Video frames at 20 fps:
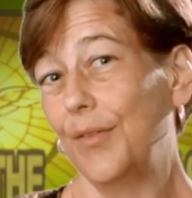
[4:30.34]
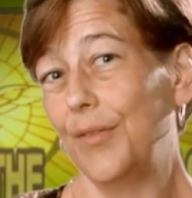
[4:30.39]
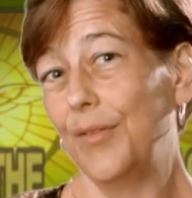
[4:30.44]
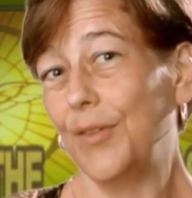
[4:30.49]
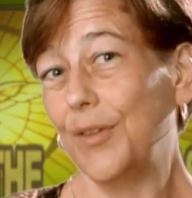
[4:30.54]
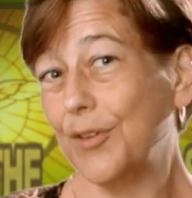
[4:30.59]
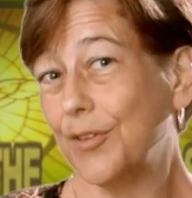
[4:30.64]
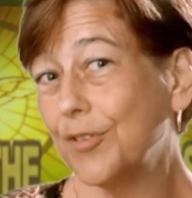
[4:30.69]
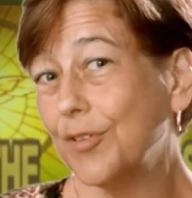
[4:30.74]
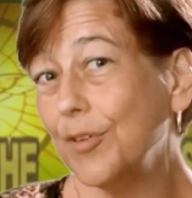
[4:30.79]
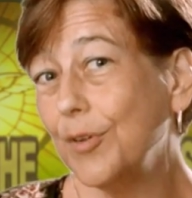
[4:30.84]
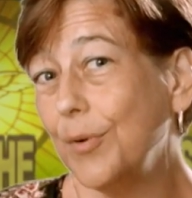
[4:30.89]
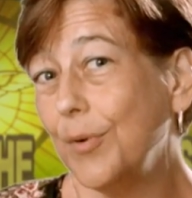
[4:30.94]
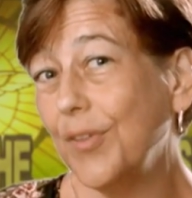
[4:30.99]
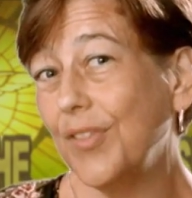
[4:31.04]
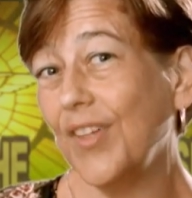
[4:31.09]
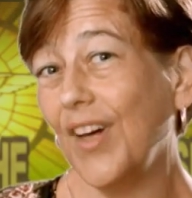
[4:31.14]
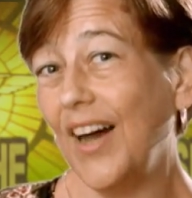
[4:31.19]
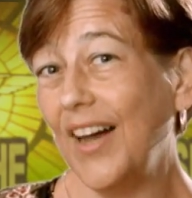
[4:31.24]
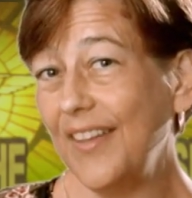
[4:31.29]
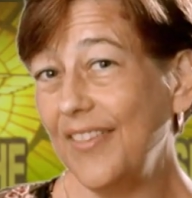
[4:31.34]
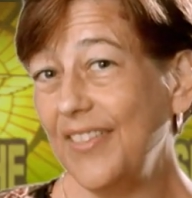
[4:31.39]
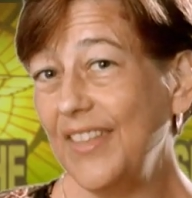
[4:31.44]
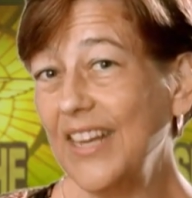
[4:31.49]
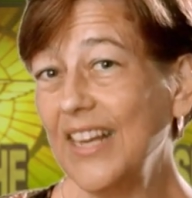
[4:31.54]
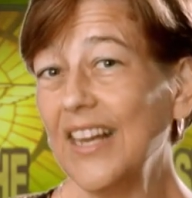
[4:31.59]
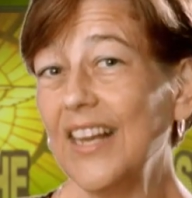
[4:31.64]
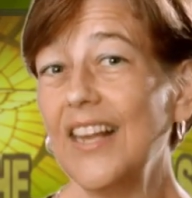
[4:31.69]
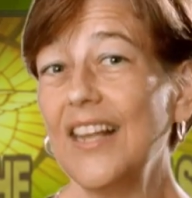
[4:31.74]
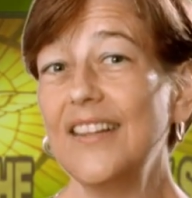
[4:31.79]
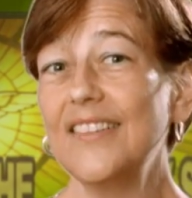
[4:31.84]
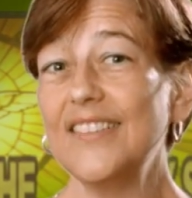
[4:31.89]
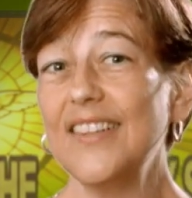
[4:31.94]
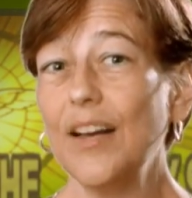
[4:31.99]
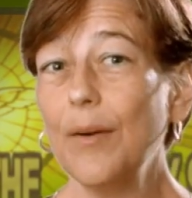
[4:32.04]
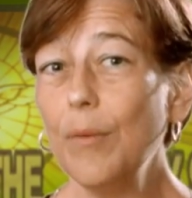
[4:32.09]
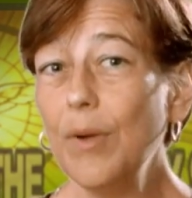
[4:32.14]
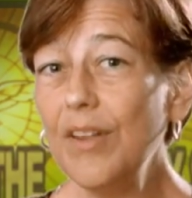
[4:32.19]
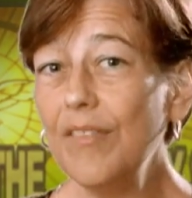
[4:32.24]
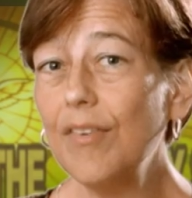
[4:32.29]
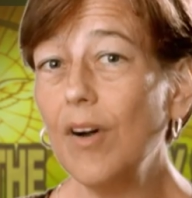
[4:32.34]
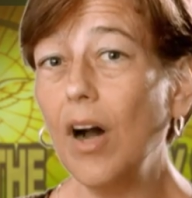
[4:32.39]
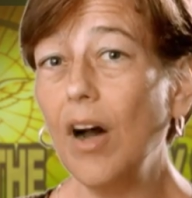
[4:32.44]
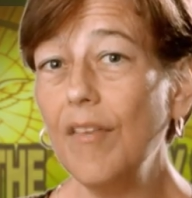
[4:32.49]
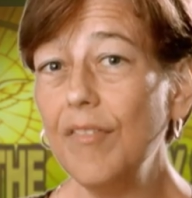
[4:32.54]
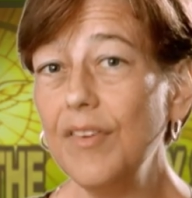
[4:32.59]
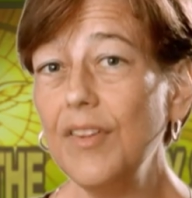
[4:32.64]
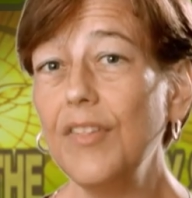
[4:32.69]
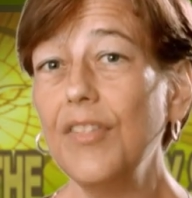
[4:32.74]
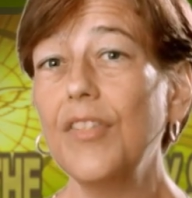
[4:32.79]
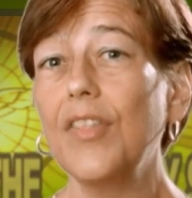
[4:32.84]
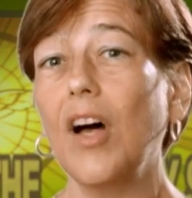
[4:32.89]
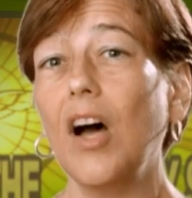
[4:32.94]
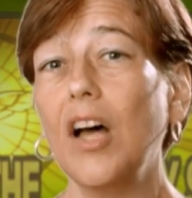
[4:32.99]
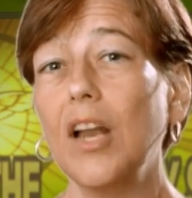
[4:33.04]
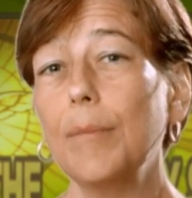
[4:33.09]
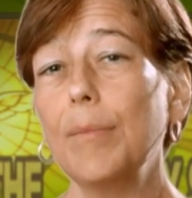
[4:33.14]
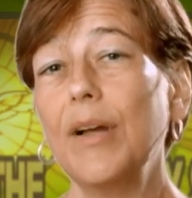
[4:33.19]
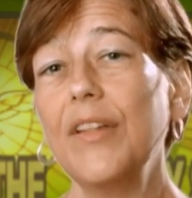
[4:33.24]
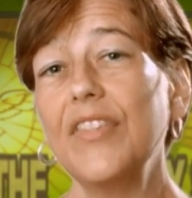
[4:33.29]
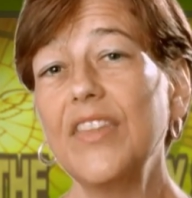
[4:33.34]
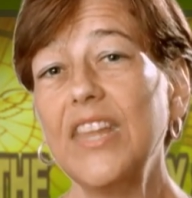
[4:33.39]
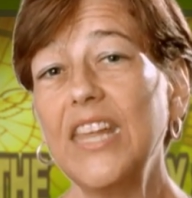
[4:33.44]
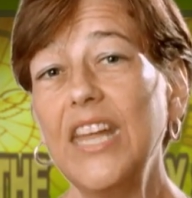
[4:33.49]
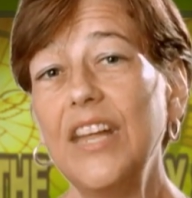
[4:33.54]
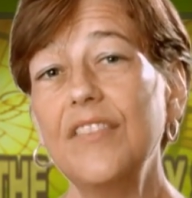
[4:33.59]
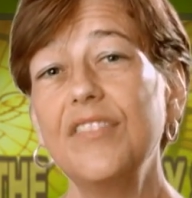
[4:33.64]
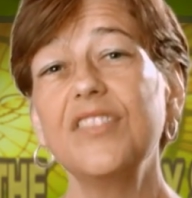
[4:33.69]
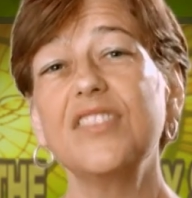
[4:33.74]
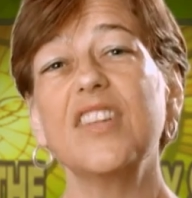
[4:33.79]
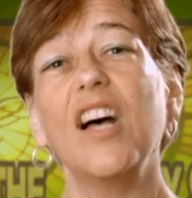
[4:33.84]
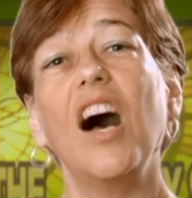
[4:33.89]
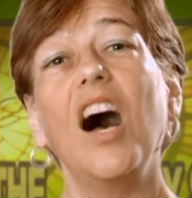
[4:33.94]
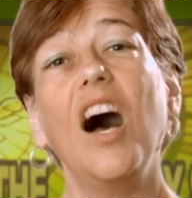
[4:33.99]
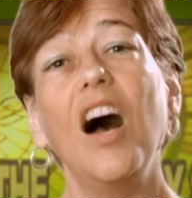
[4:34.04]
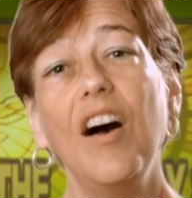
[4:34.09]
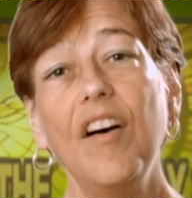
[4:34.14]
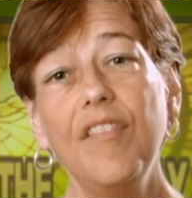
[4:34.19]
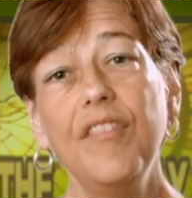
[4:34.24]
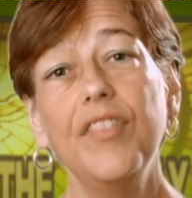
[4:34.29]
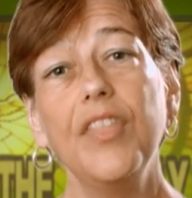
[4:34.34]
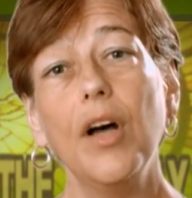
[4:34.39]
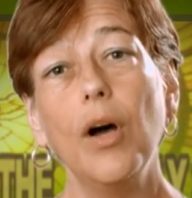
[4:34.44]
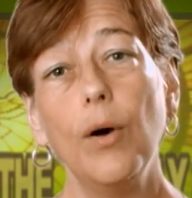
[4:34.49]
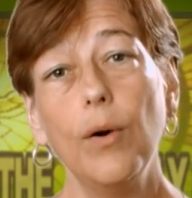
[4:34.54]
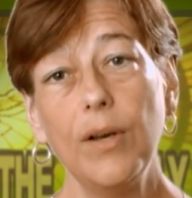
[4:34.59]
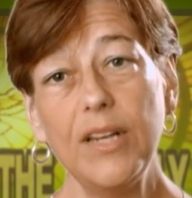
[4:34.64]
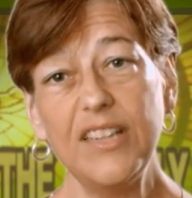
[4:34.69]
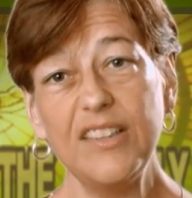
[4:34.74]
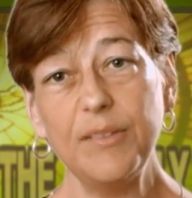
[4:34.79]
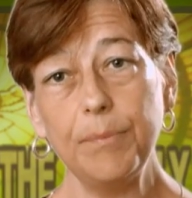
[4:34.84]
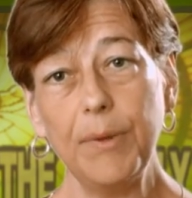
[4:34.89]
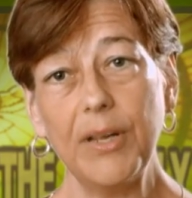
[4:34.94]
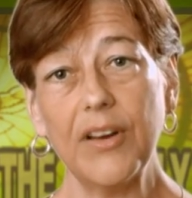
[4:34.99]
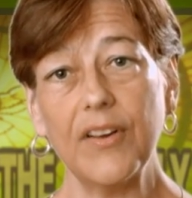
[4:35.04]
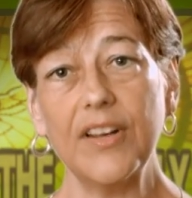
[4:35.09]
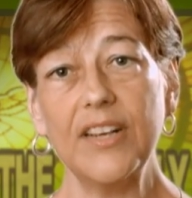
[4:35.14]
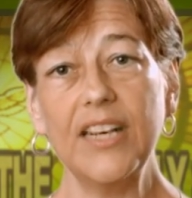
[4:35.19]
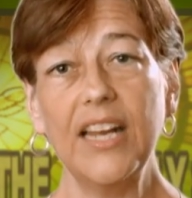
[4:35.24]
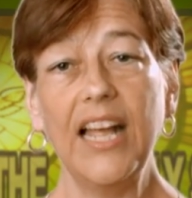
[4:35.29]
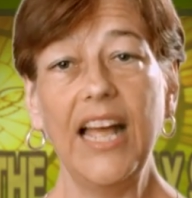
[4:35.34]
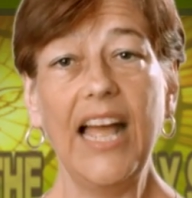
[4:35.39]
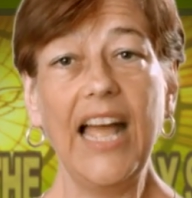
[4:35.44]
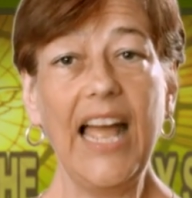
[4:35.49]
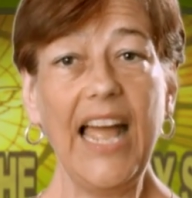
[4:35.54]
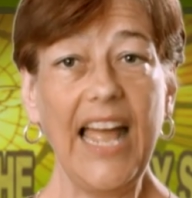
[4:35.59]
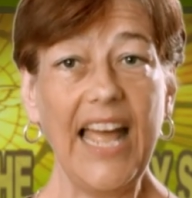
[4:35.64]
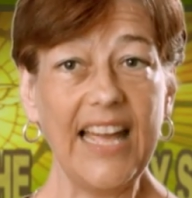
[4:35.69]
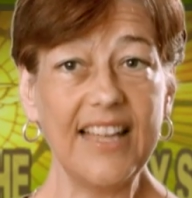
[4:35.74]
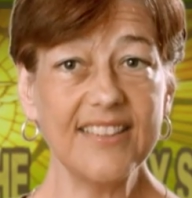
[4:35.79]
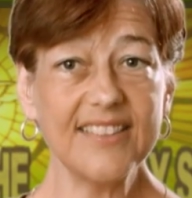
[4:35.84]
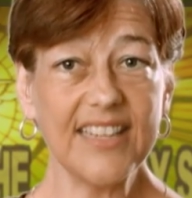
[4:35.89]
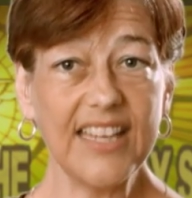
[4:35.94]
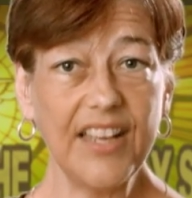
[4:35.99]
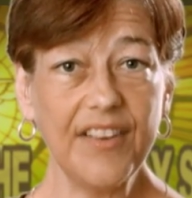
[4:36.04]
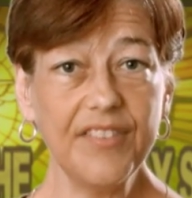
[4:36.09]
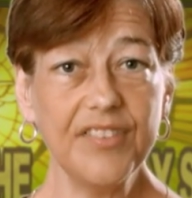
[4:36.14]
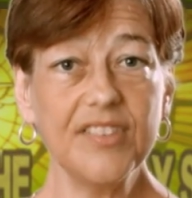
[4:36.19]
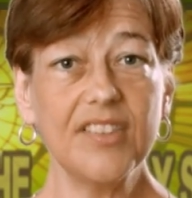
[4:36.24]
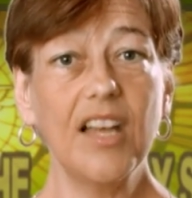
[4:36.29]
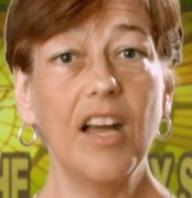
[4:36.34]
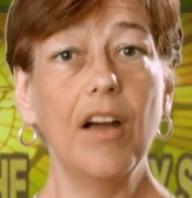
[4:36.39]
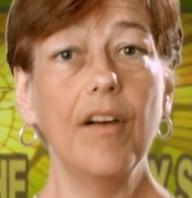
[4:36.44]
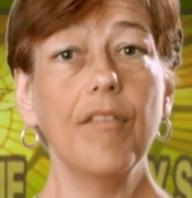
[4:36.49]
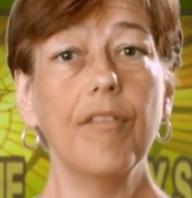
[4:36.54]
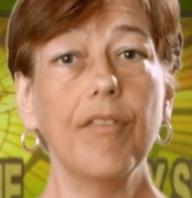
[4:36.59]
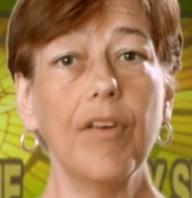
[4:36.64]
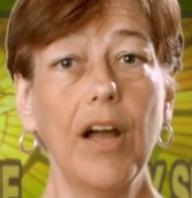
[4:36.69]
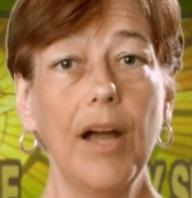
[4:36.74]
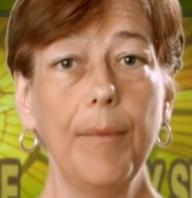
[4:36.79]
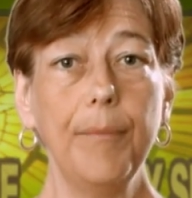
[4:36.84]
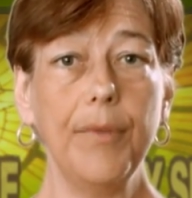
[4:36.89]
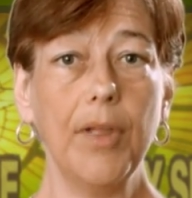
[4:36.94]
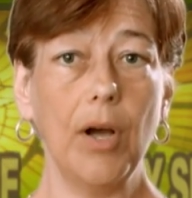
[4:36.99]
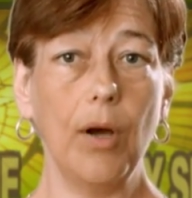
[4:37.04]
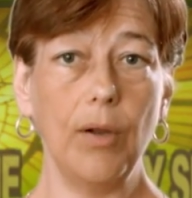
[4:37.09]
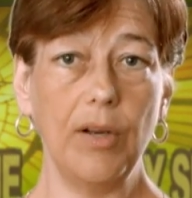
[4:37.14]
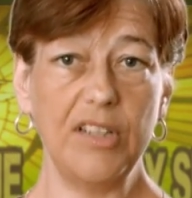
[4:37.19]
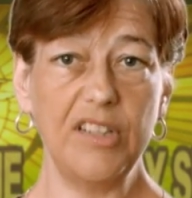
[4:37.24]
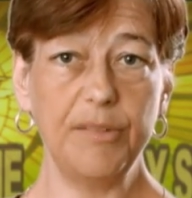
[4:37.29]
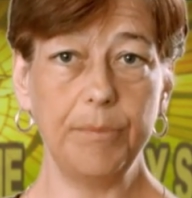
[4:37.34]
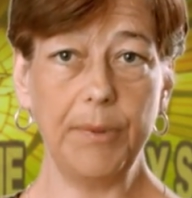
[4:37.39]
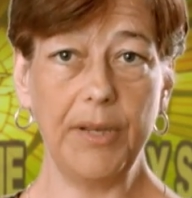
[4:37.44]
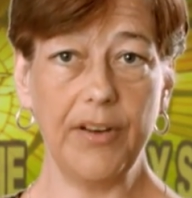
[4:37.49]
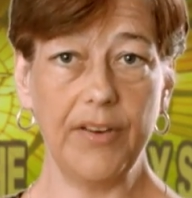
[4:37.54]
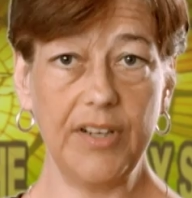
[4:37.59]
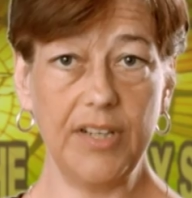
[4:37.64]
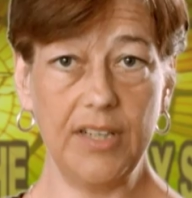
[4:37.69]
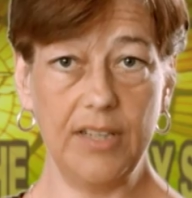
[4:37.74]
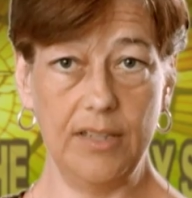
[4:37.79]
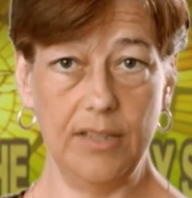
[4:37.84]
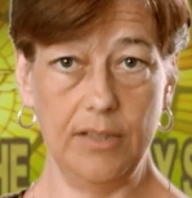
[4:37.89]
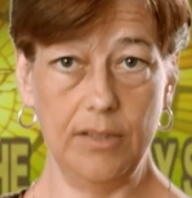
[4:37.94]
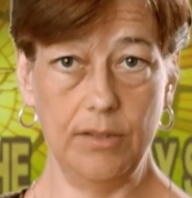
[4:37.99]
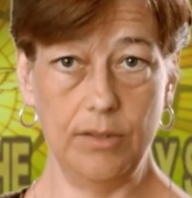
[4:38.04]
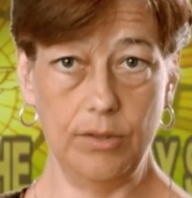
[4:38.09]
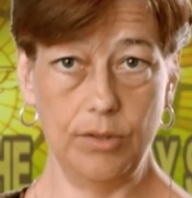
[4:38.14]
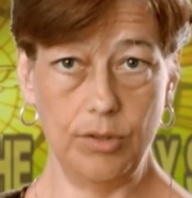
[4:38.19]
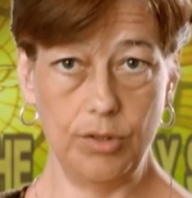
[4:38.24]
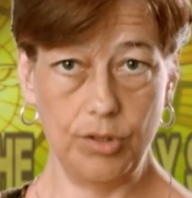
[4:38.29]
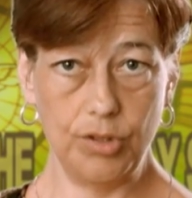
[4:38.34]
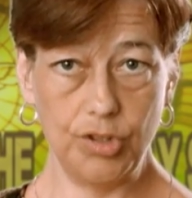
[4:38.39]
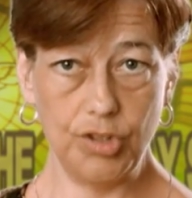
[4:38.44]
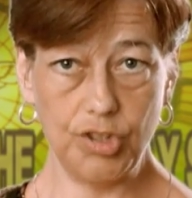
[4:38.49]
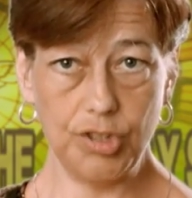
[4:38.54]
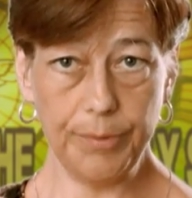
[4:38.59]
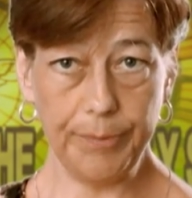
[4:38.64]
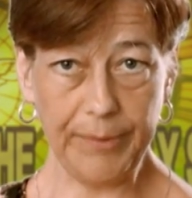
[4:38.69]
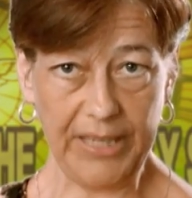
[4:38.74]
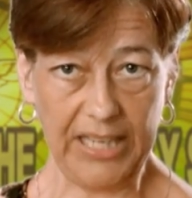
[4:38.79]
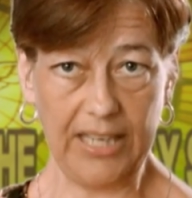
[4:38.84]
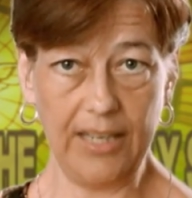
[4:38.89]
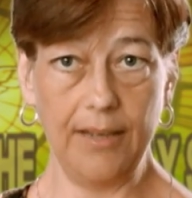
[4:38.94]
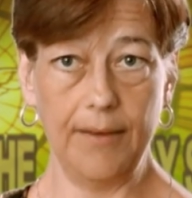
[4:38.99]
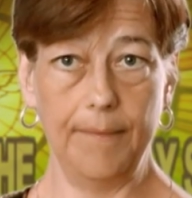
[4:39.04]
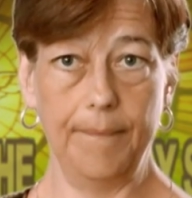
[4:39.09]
The truth, I think, is that we've often thought about the gifts of the Holy Spirit as gifts from the Holy Spirit to me.